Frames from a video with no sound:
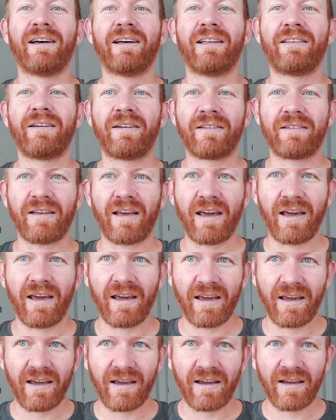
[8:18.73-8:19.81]
There's
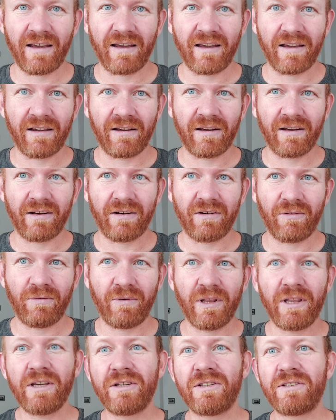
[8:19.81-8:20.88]
a
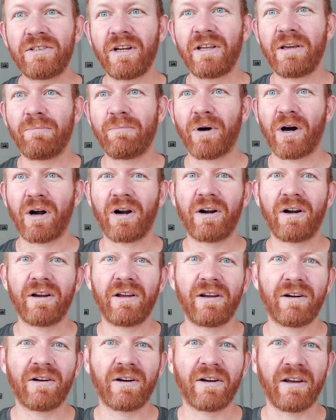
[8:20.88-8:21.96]
really shitty bar
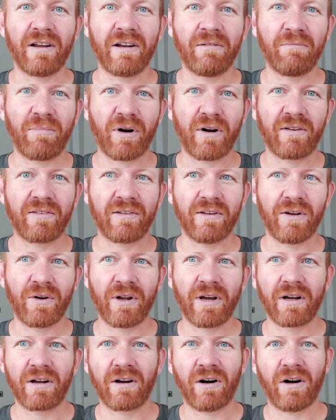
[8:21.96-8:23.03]
here in
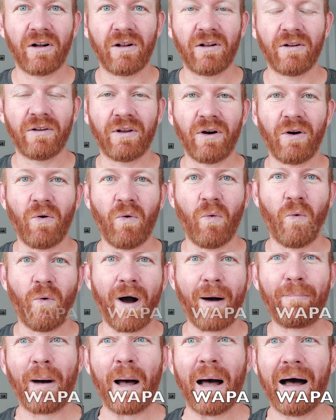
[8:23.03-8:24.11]
Barcelona called
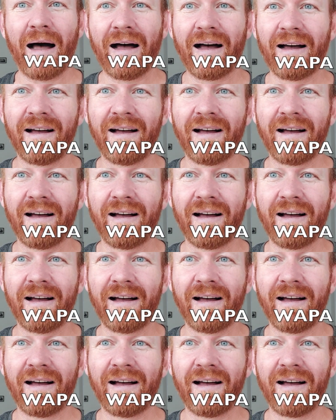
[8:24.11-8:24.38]
Guapa.